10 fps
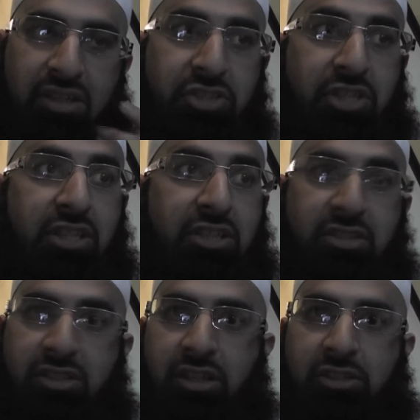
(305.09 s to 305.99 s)
she
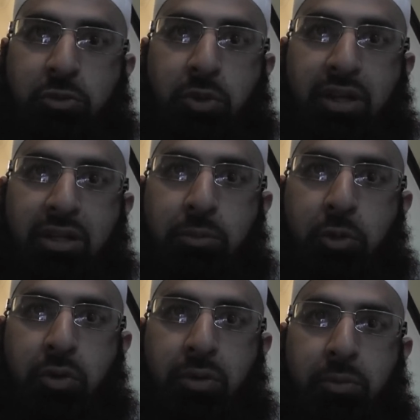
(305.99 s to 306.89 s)
starts running
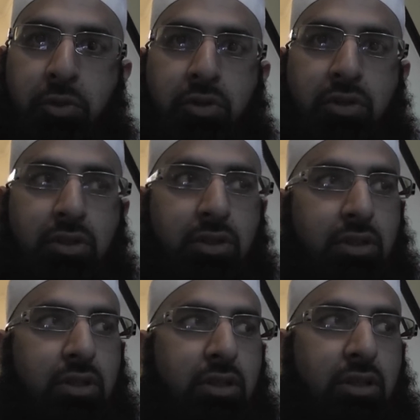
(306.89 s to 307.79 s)
more and more.
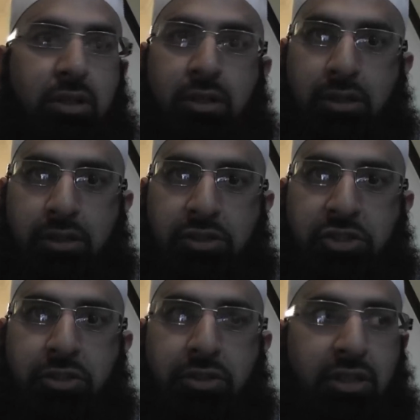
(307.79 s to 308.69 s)

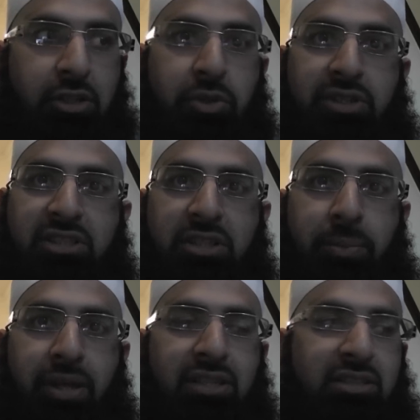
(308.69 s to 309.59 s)
She increases her
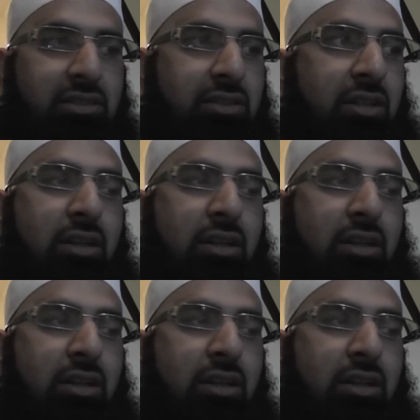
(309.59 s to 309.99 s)
pace.